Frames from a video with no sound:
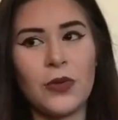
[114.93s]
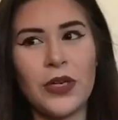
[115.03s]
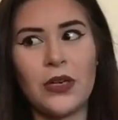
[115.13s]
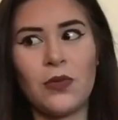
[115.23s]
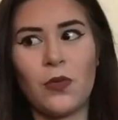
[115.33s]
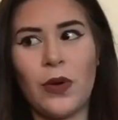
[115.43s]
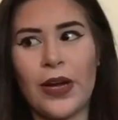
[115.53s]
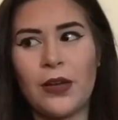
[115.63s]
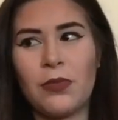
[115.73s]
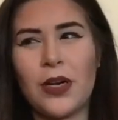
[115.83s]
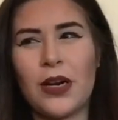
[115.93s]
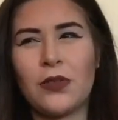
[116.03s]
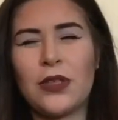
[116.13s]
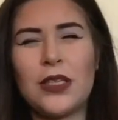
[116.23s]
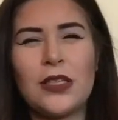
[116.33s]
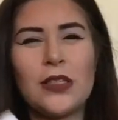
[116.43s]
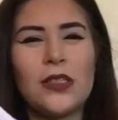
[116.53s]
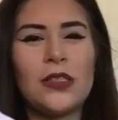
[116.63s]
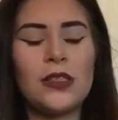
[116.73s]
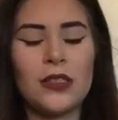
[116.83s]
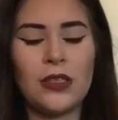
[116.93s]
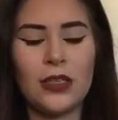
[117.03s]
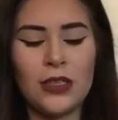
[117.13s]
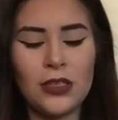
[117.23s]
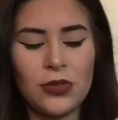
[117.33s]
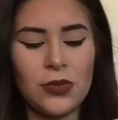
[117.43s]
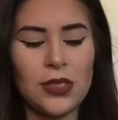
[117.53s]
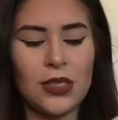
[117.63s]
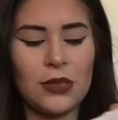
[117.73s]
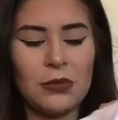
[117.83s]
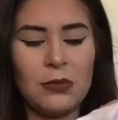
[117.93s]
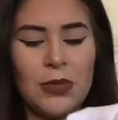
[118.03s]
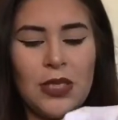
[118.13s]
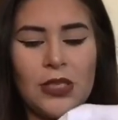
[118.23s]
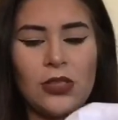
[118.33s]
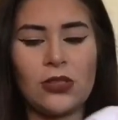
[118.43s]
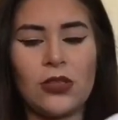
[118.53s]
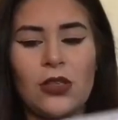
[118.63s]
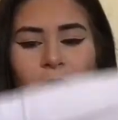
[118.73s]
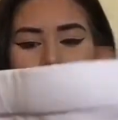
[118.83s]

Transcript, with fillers: one in white, but I don't think it's I think this one's like a mini skirt